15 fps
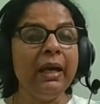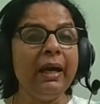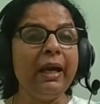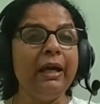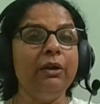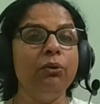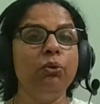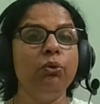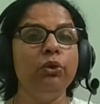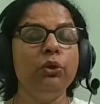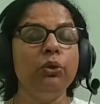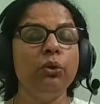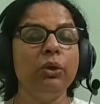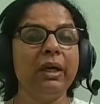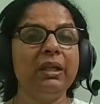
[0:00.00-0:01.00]
and who
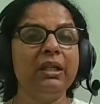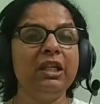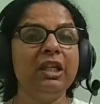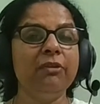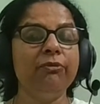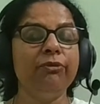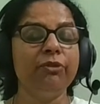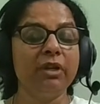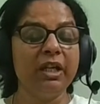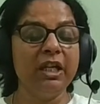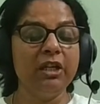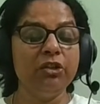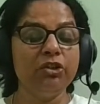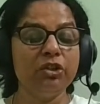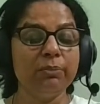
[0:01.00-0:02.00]
you can give
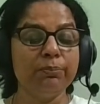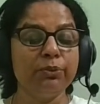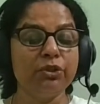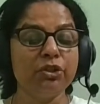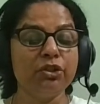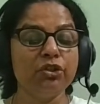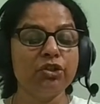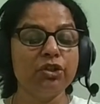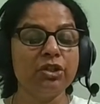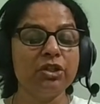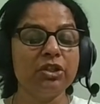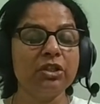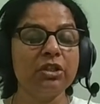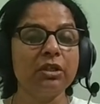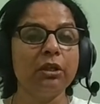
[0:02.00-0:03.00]
leadership
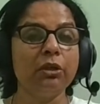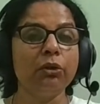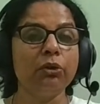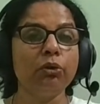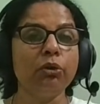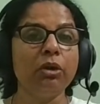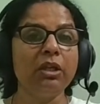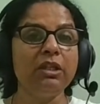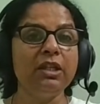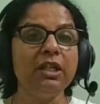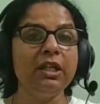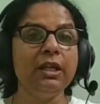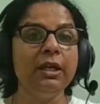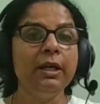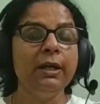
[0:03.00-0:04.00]
positions and
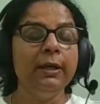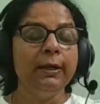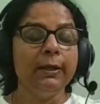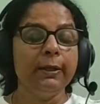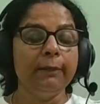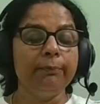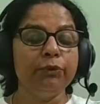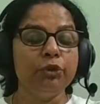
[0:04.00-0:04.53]
authority uh,